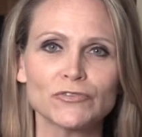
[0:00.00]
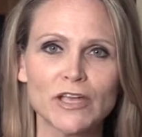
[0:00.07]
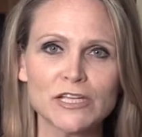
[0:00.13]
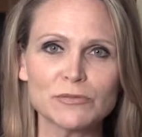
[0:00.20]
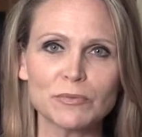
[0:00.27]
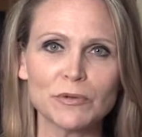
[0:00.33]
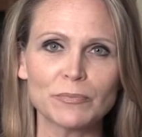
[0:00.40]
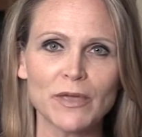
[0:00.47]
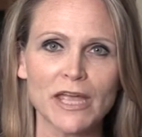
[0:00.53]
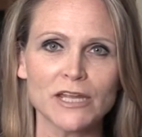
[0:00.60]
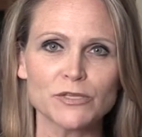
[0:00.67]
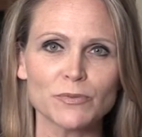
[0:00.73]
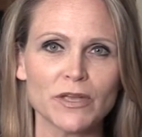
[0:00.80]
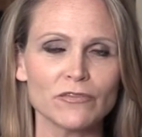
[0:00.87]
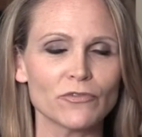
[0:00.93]
Facebook
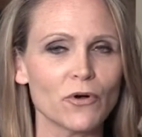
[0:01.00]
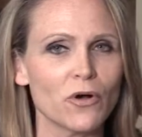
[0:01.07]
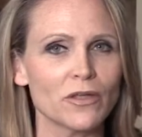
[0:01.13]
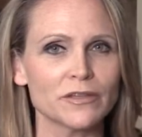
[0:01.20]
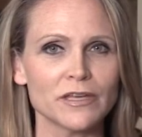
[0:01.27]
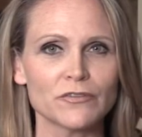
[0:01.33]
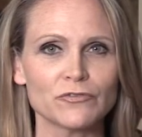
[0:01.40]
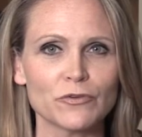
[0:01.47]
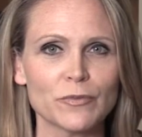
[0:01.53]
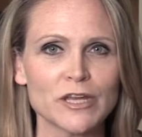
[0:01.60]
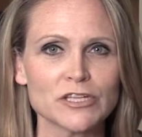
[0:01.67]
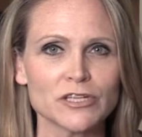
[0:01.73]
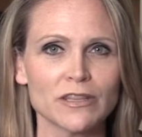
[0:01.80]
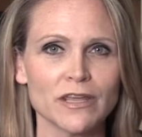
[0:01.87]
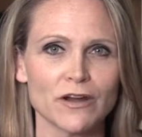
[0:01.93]
page. We have all the
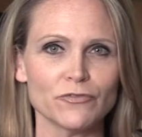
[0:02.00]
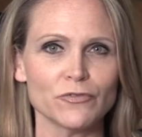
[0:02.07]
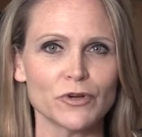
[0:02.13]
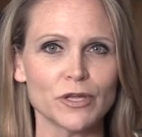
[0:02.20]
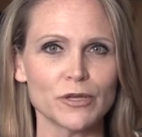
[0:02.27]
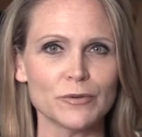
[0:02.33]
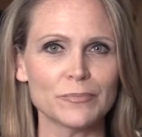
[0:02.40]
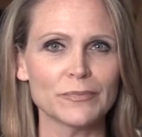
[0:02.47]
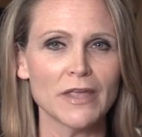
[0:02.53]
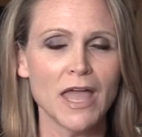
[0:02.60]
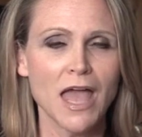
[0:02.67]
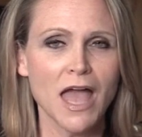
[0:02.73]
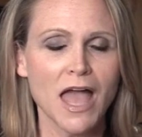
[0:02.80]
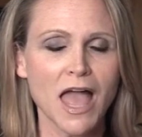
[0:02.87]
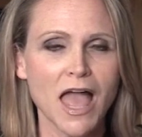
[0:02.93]
information there for you.
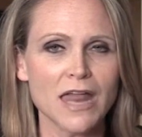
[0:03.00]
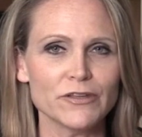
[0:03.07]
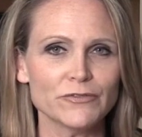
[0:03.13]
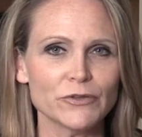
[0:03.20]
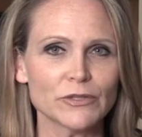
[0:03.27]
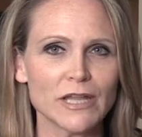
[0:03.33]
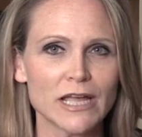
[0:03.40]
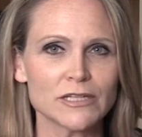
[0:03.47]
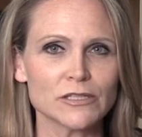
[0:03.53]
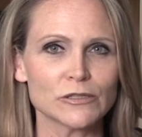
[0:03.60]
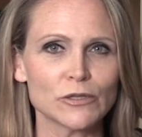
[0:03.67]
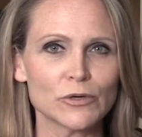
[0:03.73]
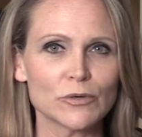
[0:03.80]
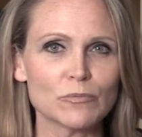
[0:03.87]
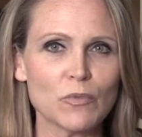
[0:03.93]
And if you'd like to
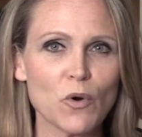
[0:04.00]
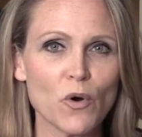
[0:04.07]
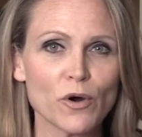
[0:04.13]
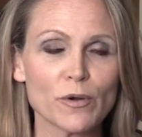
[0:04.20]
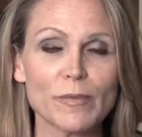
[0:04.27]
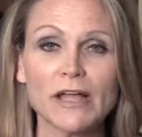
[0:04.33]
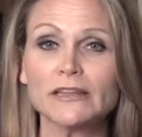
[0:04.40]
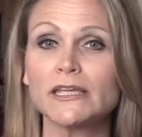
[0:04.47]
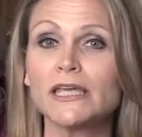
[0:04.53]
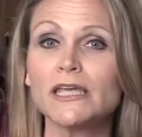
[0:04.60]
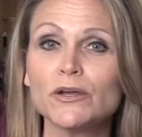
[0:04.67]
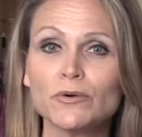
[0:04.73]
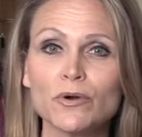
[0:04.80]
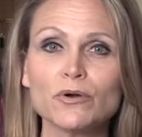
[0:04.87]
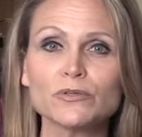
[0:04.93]
learn more about the
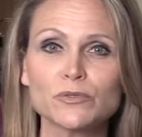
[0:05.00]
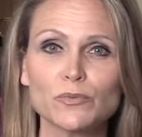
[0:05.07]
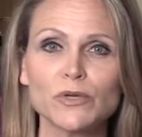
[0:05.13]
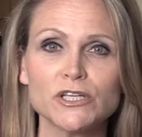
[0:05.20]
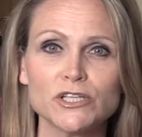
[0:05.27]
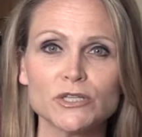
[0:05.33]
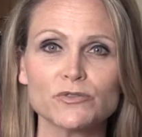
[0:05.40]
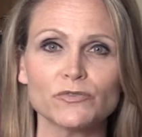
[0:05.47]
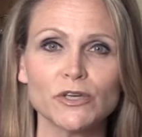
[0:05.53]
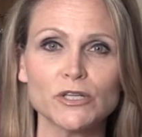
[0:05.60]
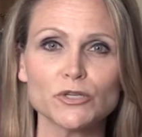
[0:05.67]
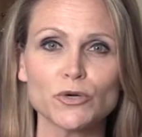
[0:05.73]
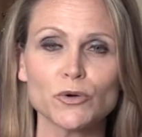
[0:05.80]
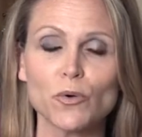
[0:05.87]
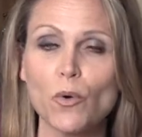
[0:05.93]
heroes we just
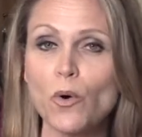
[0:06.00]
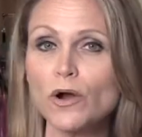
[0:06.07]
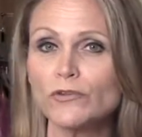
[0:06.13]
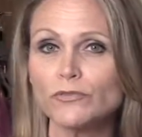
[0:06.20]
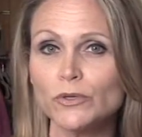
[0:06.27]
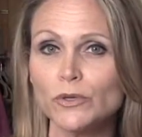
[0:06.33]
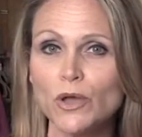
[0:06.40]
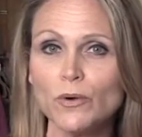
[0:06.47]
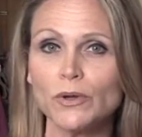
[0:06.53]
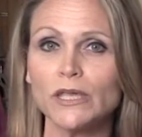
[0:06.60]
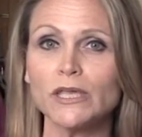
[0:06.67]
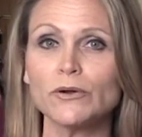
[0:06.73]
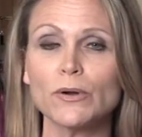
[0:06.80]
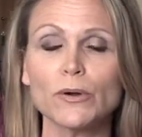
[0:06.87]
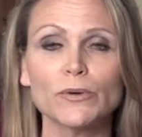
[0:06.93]
featured, or if you know a
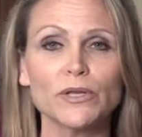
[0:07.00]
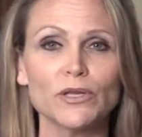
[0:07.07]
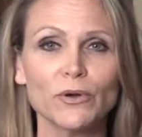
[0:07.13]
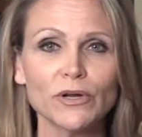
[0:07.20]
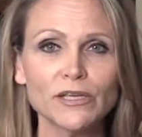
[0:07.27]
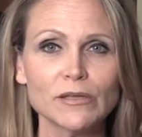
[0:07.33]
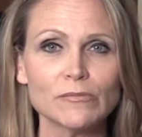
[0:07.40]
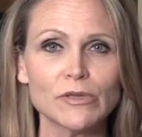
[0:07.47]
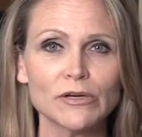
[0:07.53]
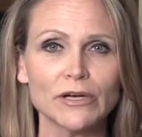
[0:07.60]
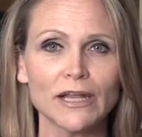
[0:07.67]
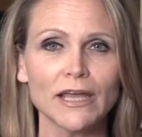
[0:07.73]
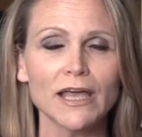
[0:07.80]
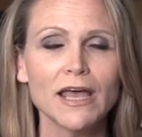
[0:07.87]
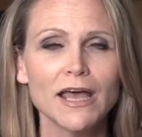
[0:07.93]
hero in your
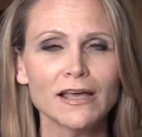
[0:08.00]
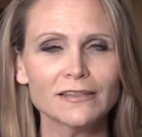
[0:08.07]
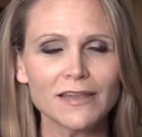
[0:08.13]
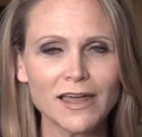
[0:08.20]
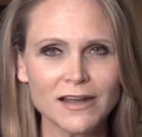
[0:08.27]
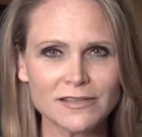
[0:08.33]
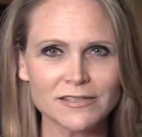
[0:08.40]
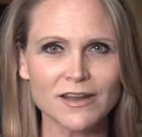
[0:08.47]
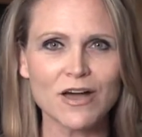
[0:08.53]
community, let us